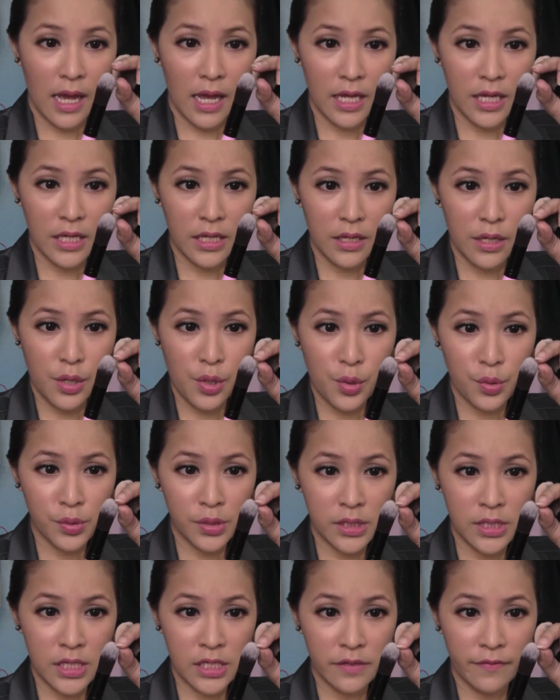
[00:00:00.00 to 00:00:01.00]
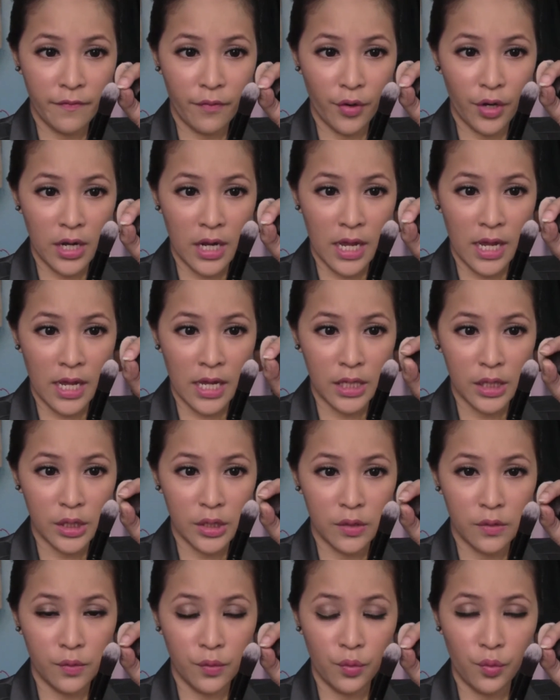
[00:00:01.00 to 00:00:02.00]
I used this for like
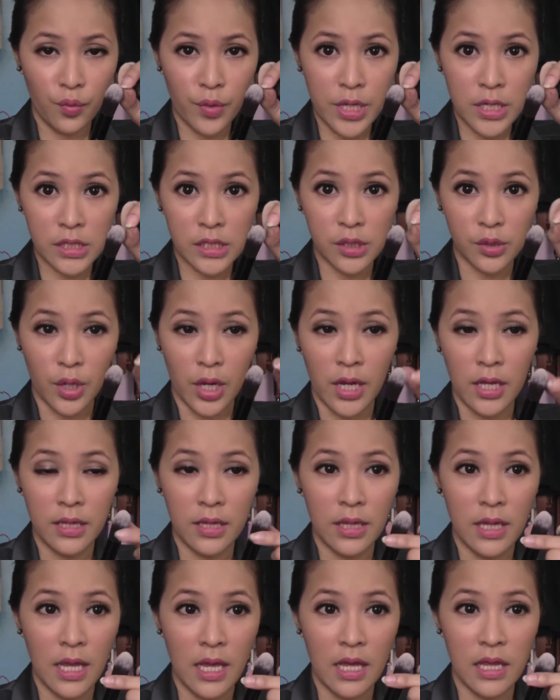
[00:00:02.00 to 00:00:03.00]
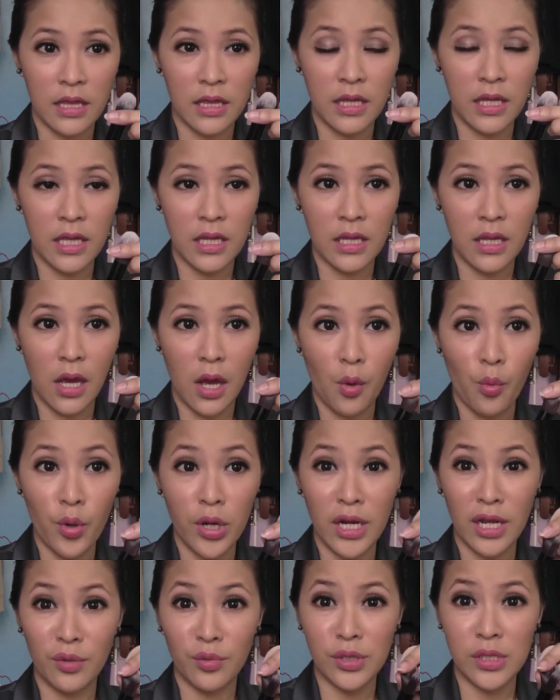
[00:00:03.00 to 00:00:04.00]
2 weeks straight, and then
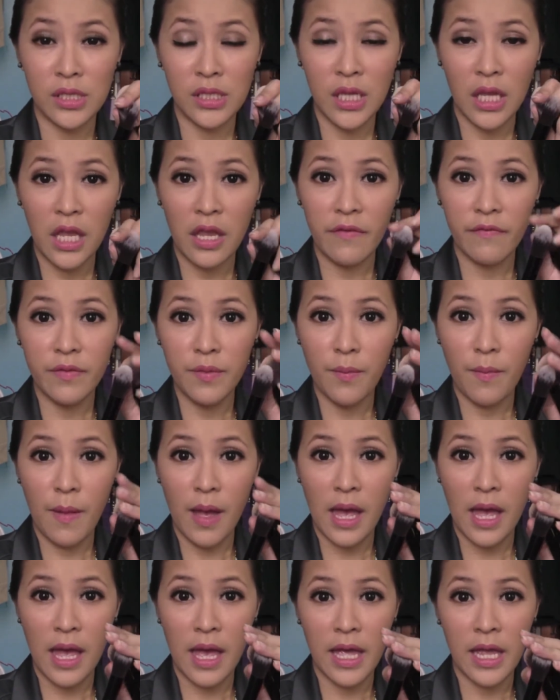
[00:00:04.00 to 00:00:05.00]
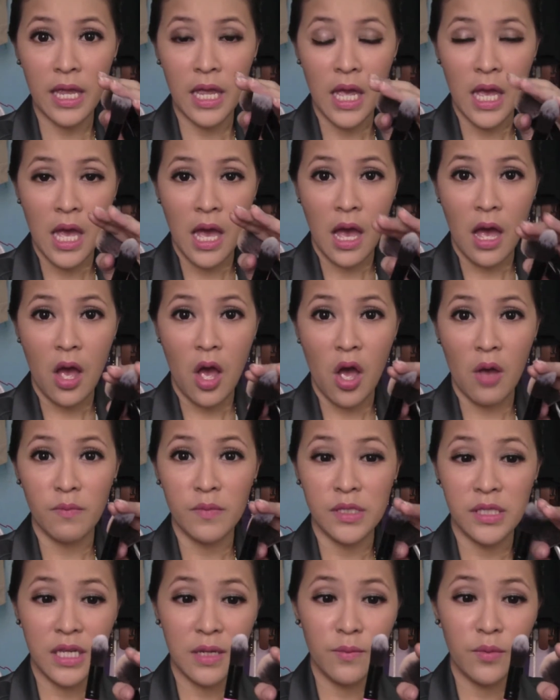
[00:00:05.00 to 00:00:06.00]
when I received my
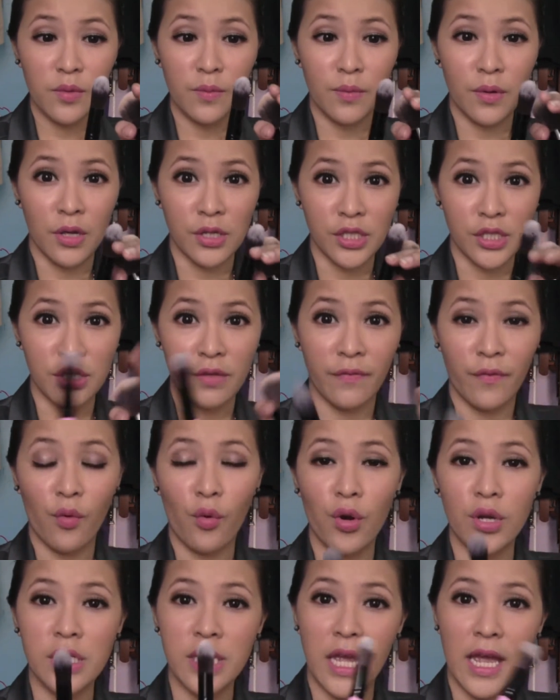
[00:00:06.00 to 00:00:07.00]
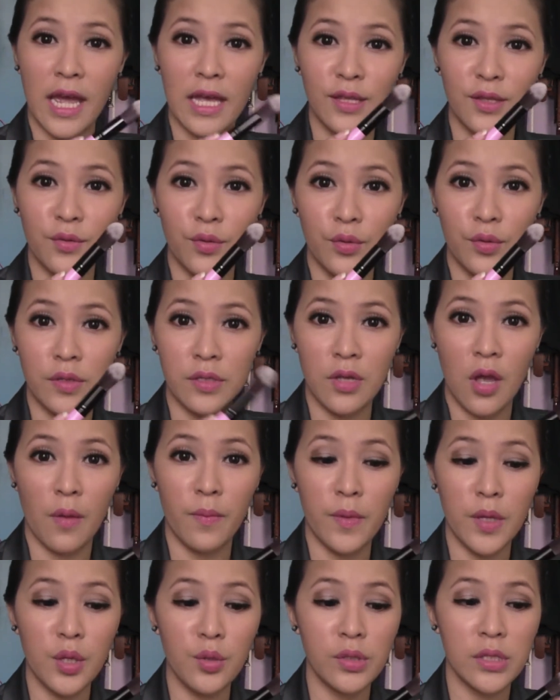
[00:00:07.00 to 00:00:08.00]
Sigma brushes, of course I had to
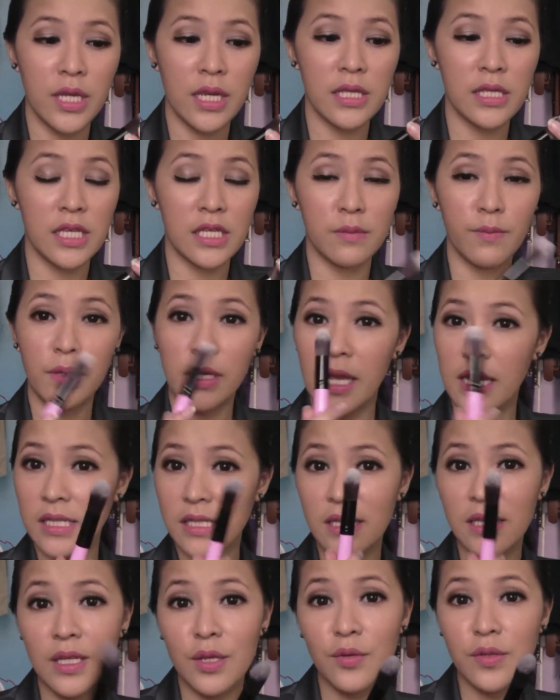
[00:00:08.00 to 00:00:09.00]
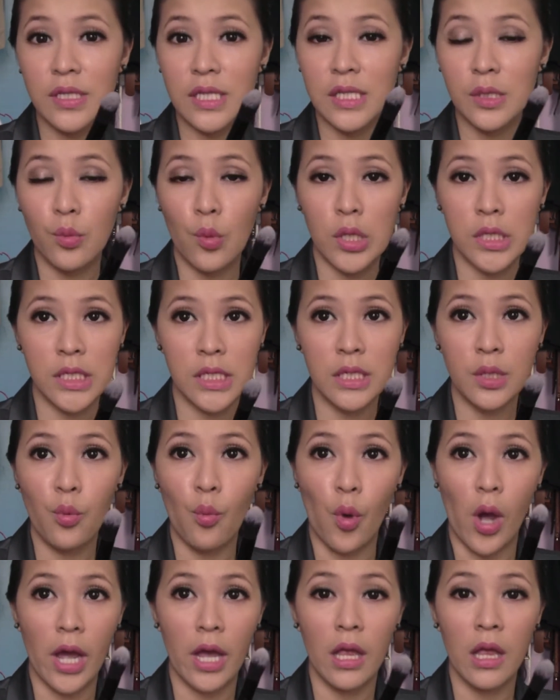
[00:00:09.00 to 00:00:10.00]
stop using this, but I still use this once in a
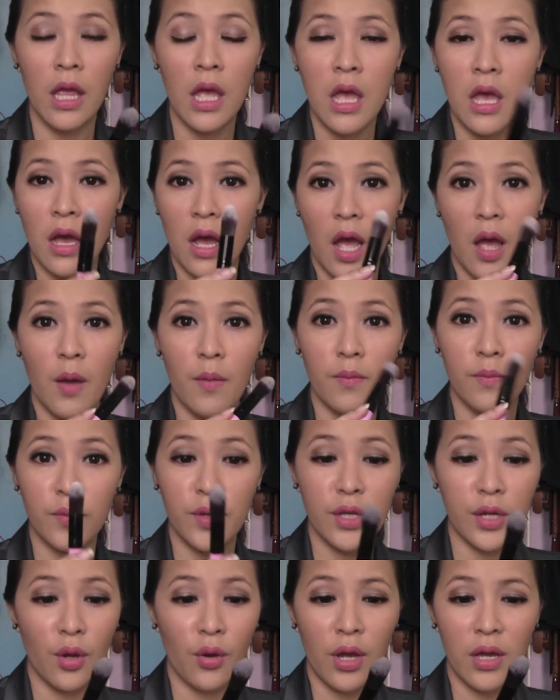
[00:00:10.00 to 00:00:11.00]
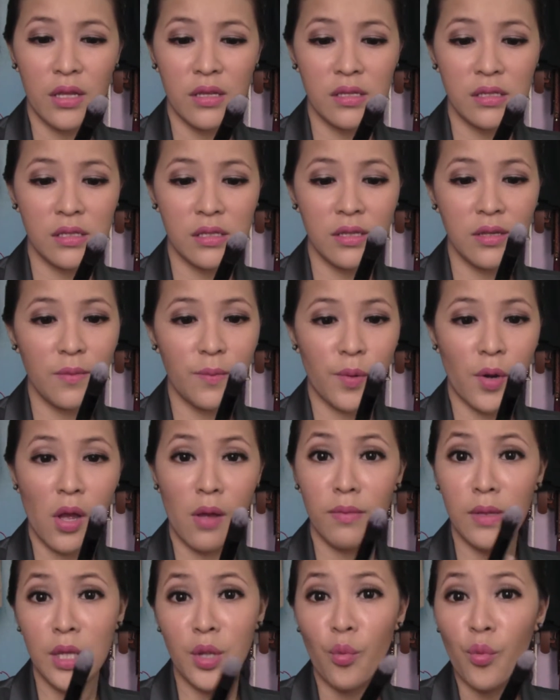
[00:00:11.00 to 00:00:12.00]
while. You know, it's still
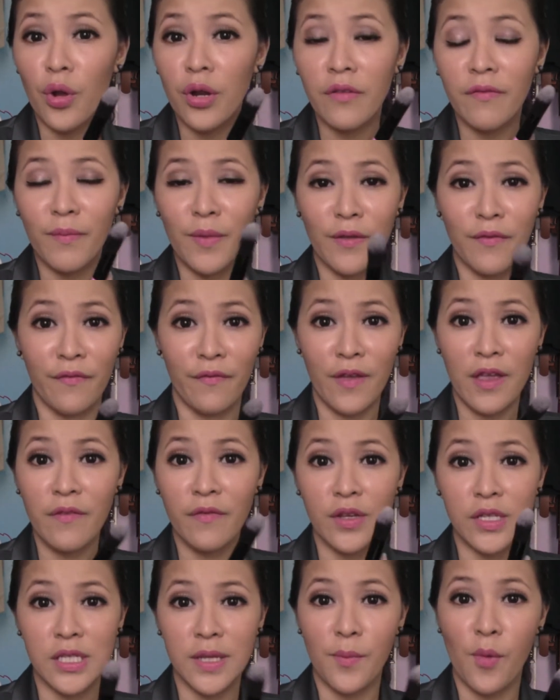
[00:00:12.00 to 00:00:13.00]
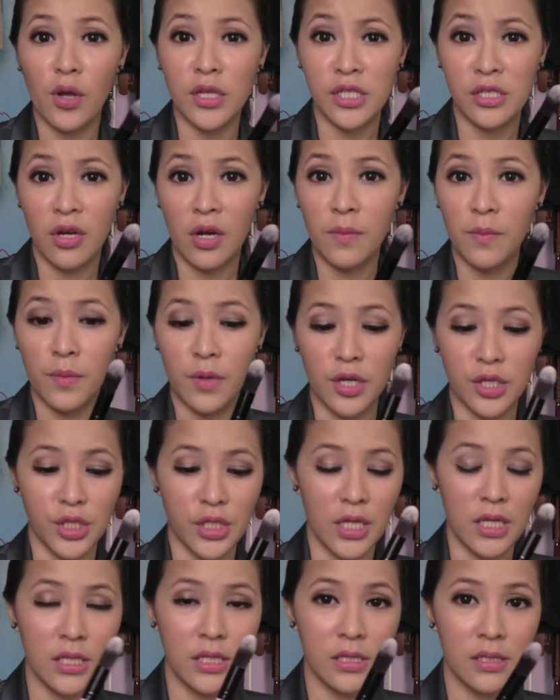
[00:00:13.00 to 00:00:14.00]
probably one of my favorites among Charm
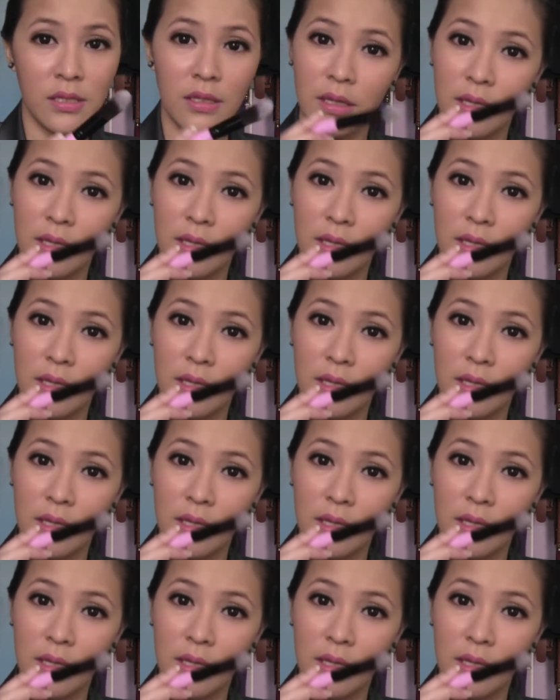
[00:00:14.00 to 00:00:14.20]
brushes.